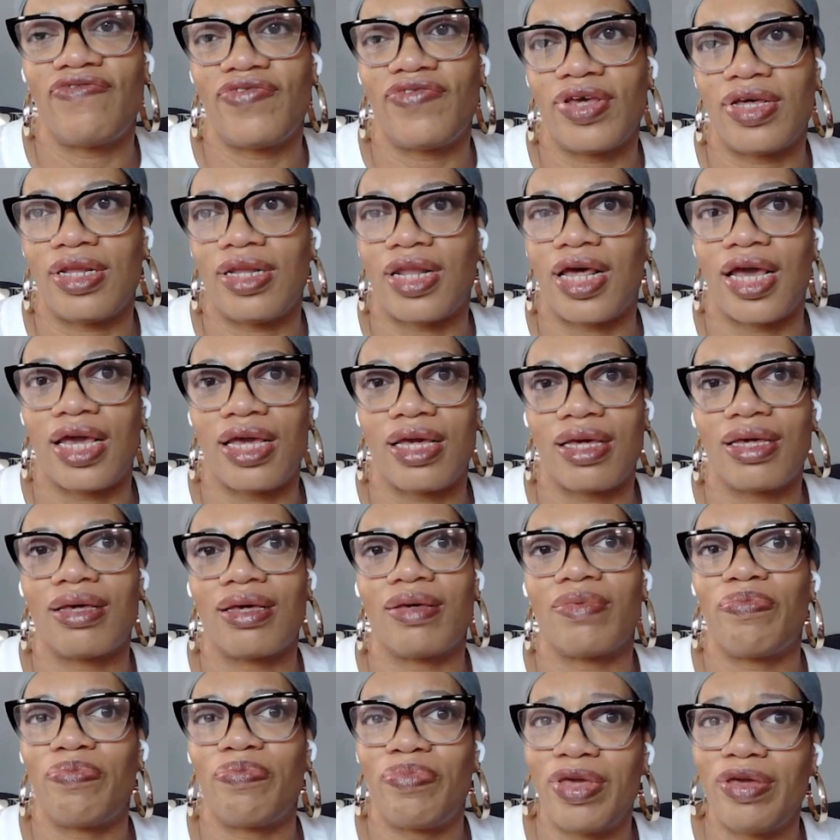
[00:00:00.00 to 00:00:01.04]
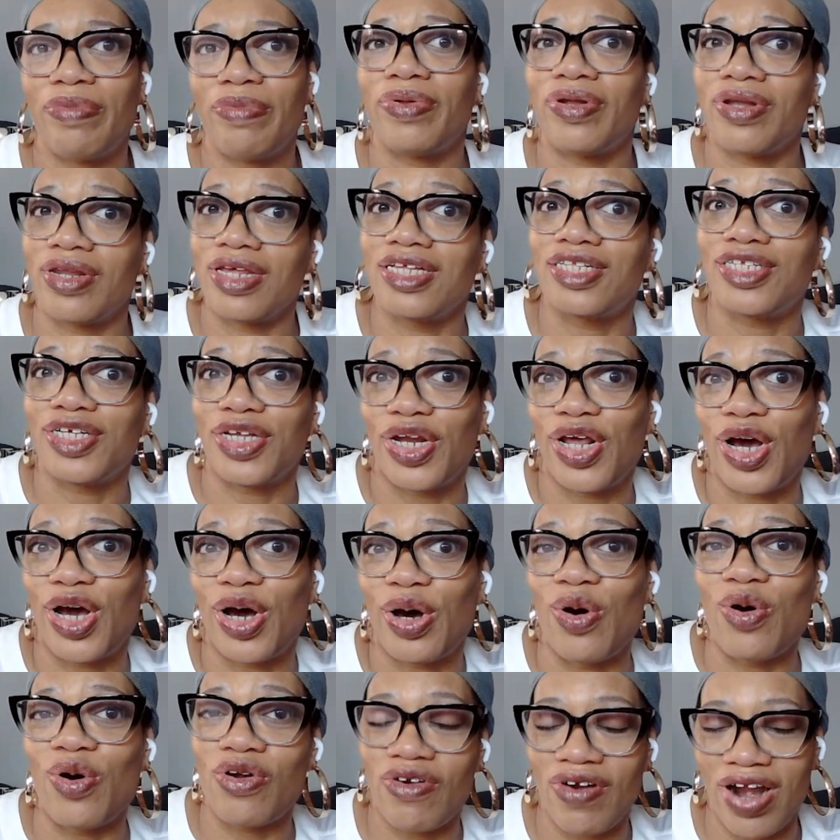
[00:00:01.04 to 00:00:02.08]
feel like people need to
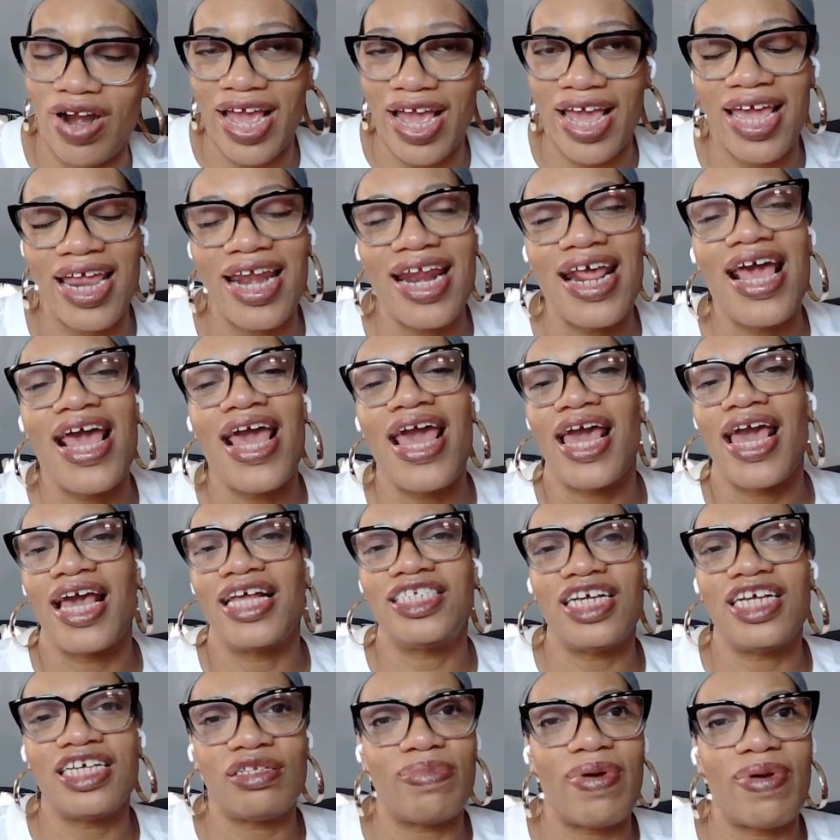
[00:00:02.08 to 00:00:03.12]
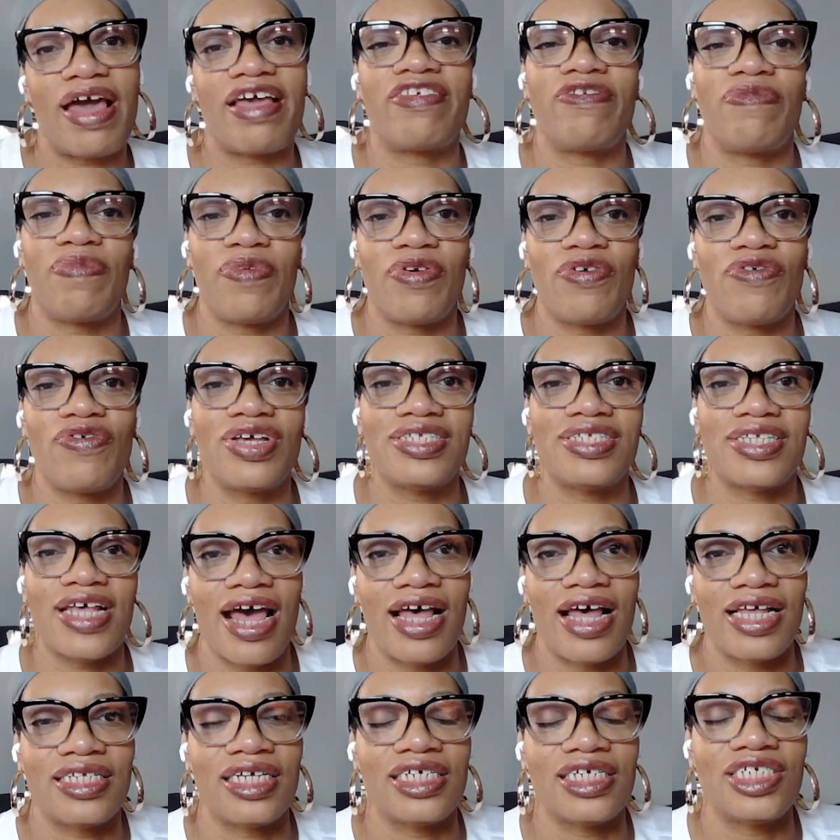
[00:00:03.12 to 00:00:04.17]
know, right? And just my experience
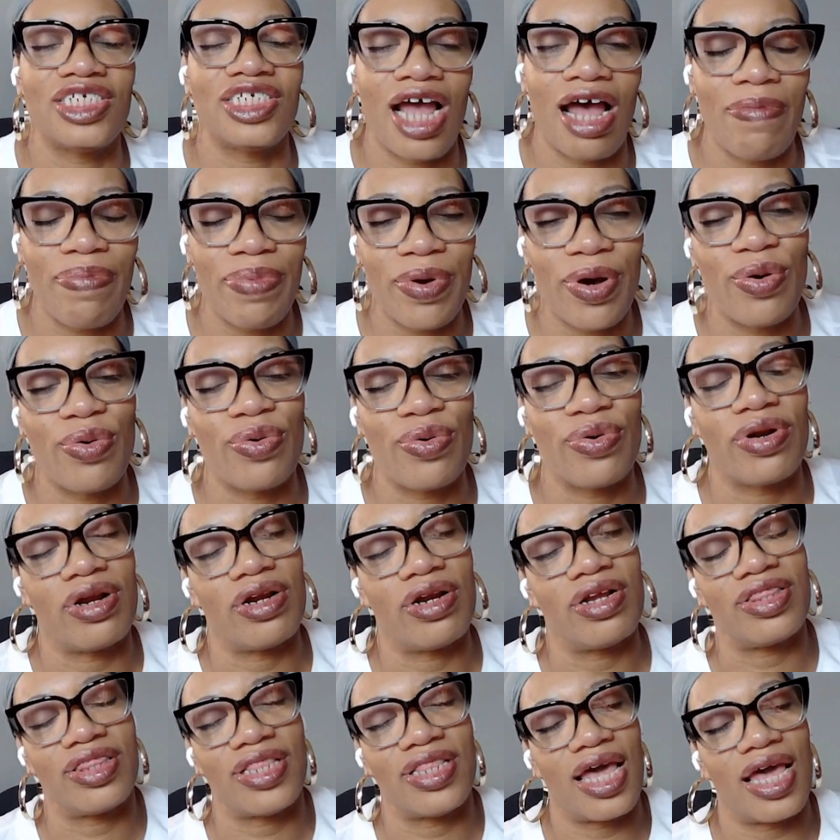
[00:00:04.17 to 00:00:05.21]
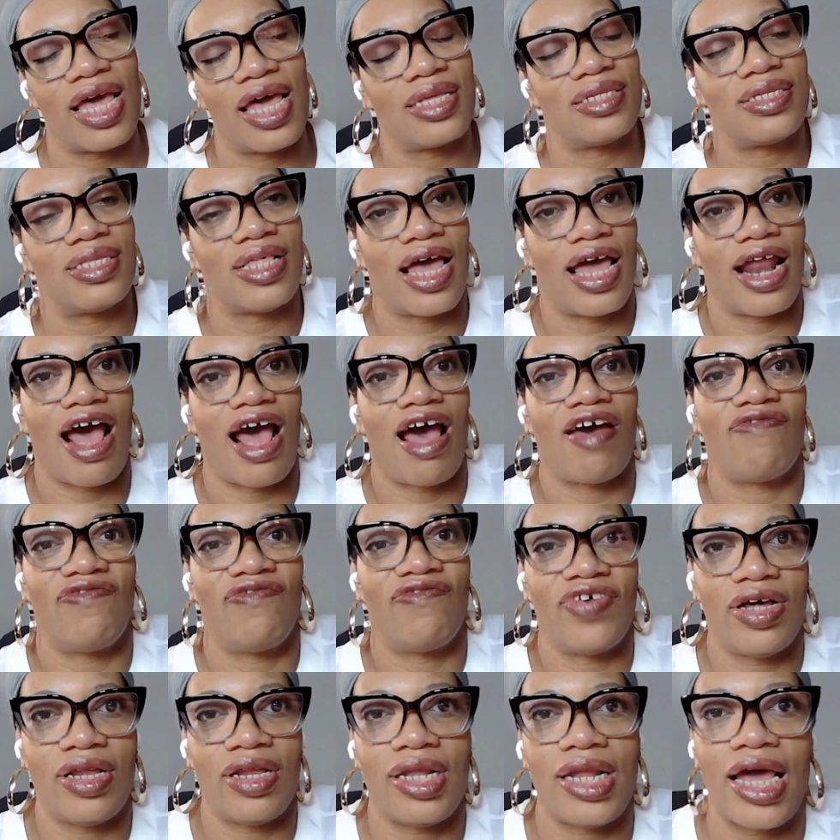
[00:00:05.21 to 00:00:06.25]
as a shop owner, things that I
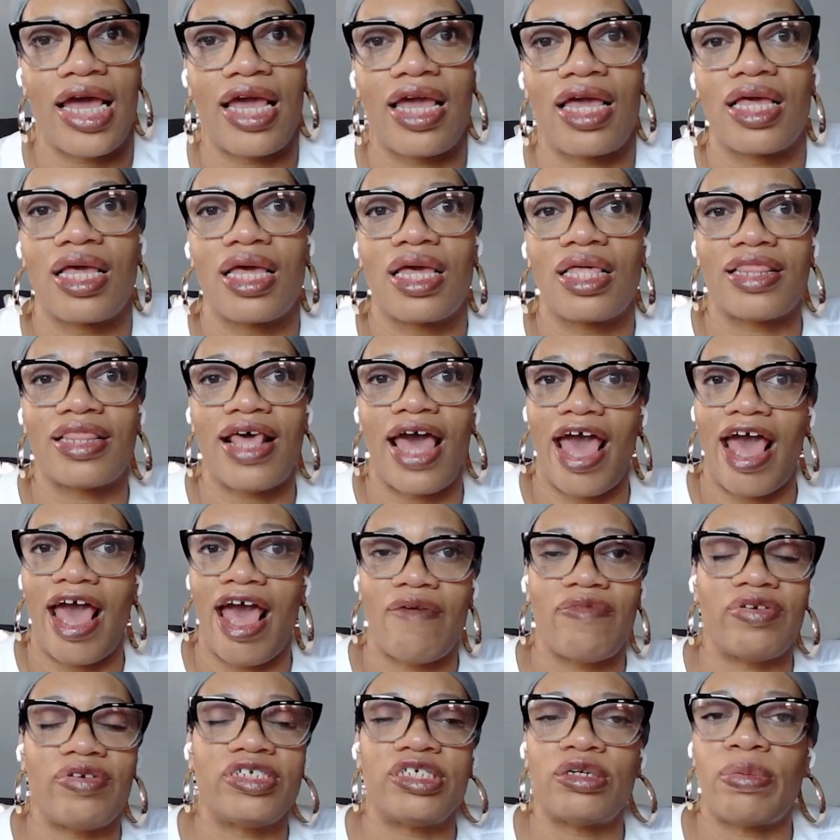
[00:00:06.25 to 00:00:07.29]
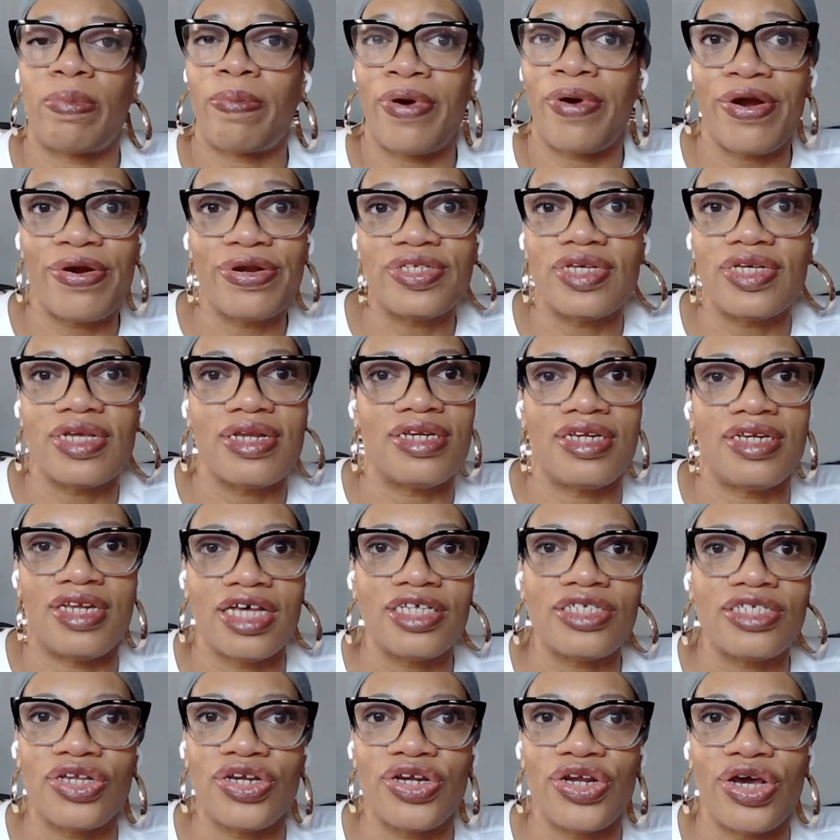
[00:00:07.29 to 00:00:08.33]
felt like the average person
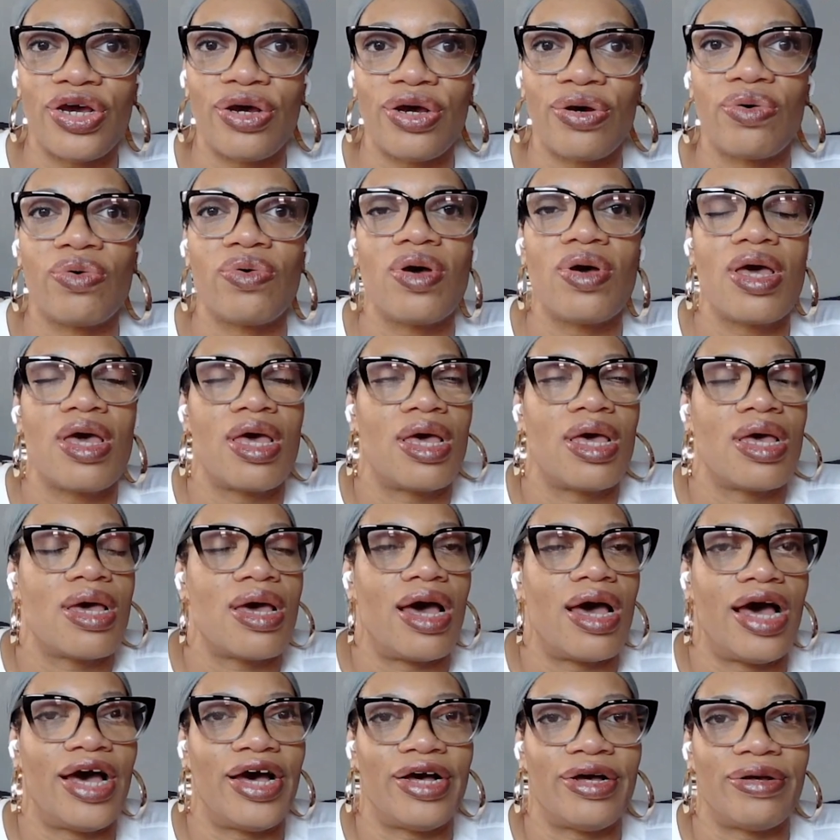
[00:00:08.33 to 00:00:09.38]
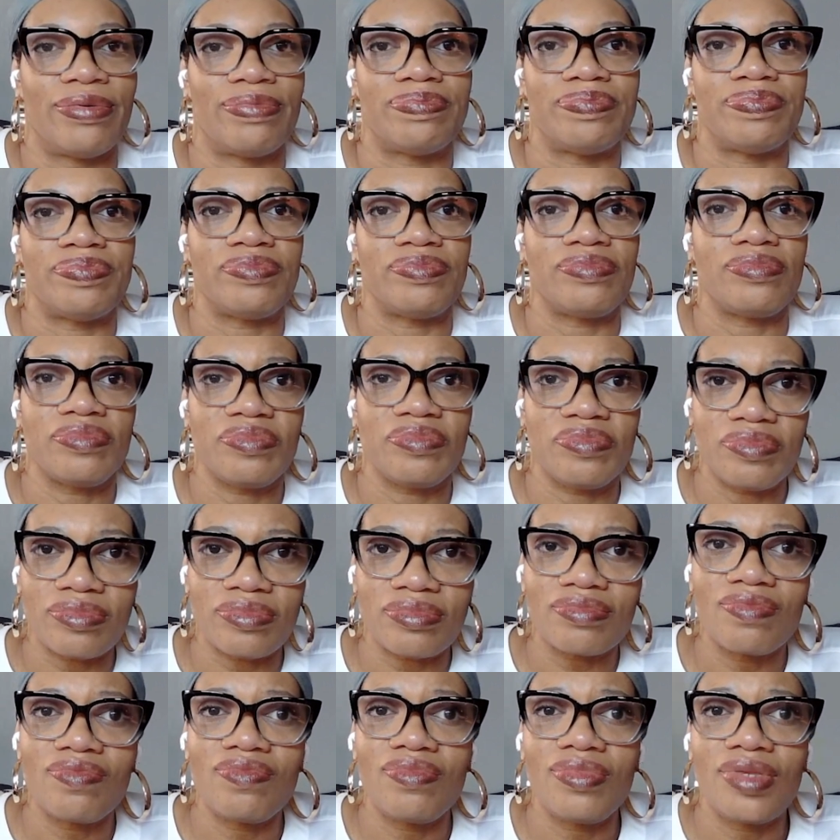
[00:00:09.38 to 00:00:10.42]
doesn't know. Um,
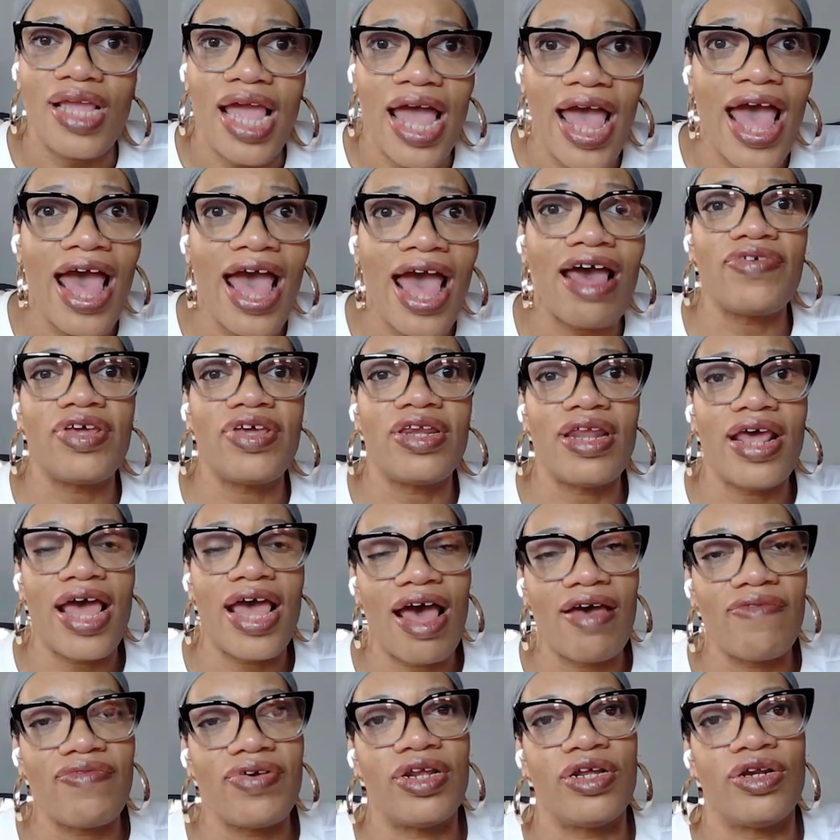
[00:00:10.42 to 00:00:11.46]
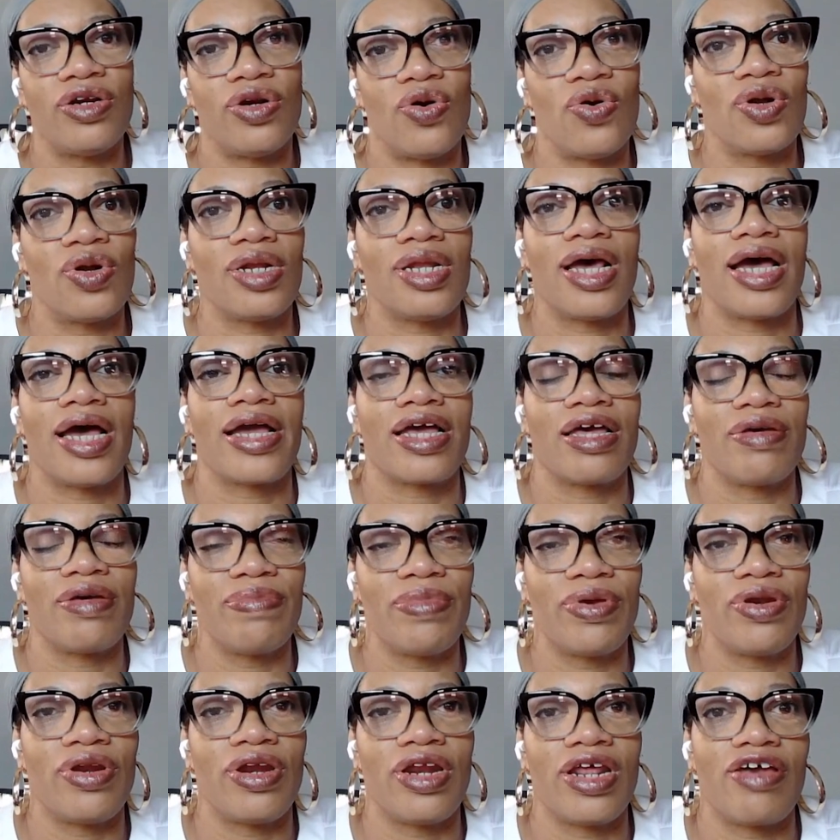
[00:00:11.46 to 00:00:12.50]
having having an online
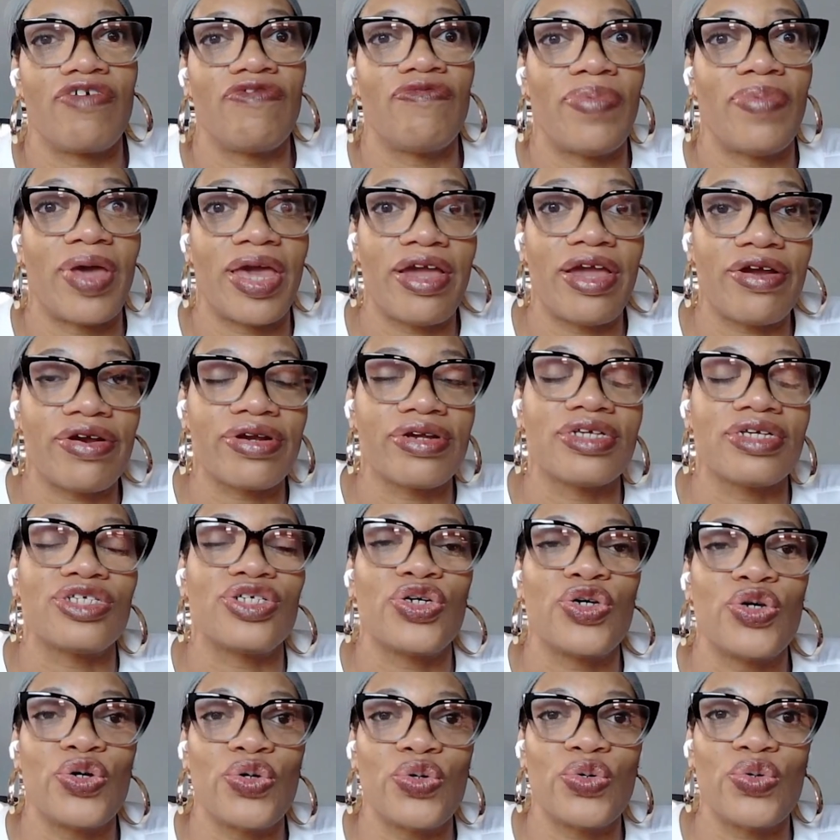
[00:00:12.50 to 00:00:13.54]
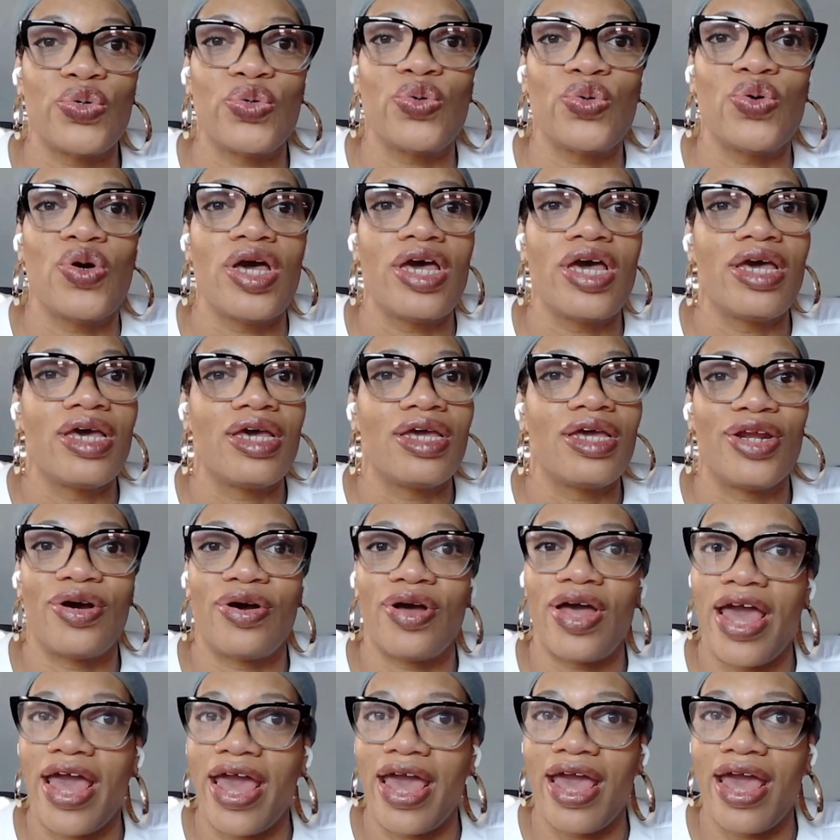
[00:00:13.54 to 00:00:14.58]
community of bakers who you know